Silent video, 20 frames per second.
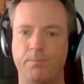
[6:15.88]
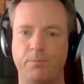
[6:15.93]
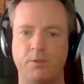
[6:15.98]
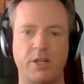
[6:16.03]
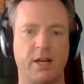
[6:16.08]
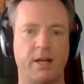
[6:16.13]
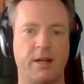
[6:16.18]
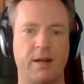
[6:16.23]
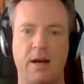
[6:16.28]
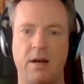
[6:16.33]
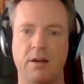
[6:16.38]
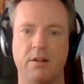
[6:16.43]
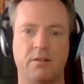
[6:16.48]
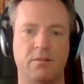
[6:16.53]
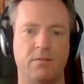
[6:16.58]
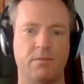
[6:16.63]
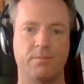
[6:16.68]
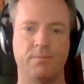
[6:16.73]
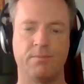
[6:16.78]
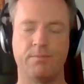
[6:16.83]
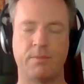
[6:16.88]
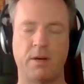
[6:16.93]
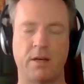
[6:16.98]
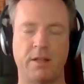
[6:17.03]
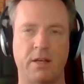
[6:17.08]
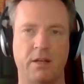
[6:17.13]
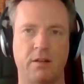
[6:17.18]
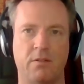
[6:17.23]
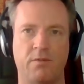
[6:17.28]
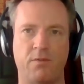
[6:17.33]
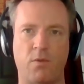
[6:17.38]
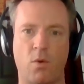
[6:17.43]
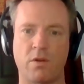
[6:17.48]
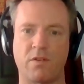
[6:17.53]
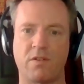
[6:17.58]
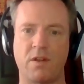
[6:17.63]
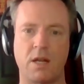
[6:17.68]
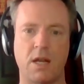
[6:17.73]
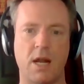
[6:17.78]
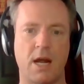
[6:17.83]
Check it out. It's I think it's
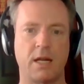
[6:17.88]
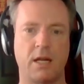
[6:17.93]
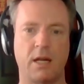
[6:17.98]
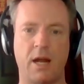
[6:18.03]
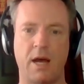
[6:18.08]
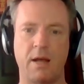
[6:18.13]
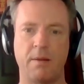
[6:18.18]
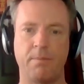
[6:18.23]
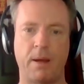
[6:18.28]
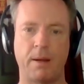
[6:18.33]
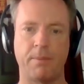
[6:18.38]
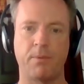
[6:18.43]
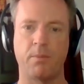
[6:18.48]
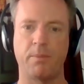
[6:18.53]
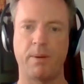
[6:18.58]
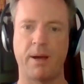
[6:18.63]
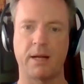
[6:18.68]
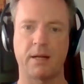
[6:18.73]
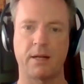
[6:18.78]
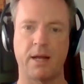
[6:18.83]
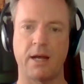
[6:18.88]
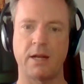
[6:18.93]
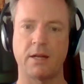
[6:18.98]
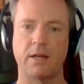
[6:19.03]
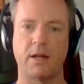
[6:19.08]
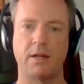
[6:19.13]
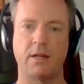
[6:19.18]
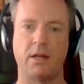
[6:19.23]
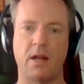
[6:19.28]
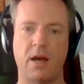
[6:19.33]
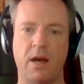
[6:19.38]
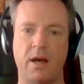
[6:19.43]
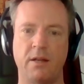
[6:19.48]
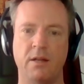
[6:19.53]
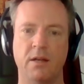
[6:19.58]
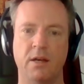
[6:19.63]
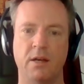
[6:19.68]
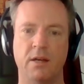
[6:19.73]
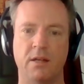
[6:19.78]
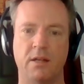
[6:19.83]
$14.99 paperback, $9.99
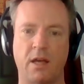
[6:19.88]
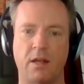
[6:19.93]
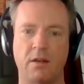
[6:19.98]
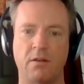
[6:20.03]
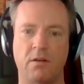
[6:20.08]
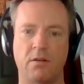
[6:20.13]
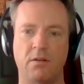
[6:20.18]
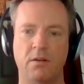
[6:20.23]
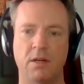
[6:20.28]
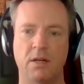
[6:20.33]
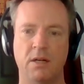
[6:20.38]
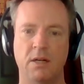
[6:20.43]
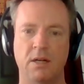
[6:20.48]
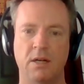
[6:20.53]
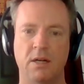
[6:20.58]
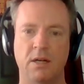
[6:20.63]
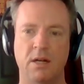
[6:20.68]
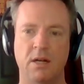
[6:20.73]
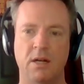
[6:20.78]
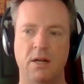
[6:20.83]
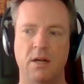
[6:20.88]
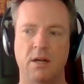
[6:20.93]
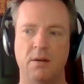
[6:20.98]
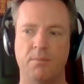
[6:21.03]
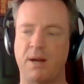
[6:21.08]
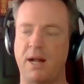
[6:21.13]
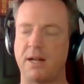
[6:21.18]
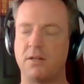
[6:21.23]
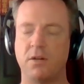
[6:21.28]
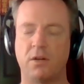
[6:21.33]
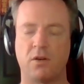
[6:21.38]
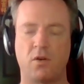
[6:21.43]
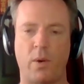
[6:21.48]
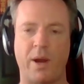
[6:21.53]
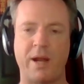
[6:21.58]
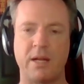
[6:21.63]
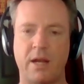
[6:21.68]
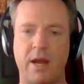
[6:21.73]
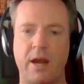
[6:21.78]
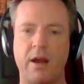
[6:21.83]
Kindle. But I took
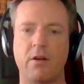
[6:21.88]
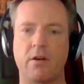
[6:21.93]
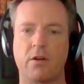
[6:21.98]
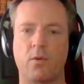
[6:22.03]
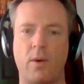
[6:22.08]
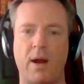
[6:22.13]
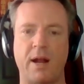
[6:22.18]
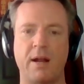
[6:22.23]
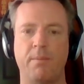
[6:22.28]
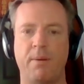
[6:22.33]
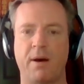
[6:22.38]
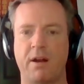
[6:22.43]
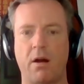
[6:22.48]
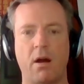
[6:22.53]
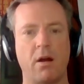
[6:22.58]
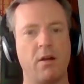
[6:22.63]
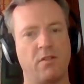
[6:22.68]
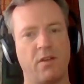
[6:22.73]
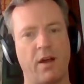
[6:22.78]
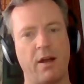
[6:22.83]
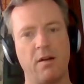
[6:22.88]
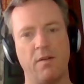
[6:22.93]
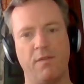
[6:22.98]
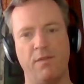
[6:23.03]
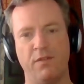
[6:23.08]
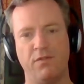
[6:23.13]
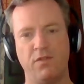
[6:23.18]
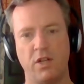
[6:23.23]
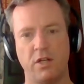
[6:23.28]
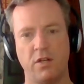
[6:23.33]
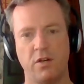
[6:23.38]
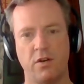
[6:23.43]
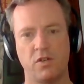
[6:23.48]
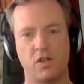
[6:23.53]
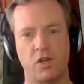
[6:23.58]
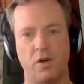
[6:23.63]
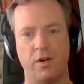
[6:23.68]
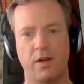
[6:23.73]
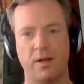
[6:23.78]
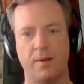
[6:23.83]
great care to write about our entire 15 year
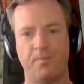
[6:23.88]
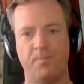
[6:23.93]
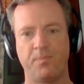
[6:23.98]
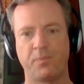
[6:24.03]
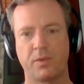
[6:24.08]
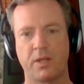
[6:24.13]
journey.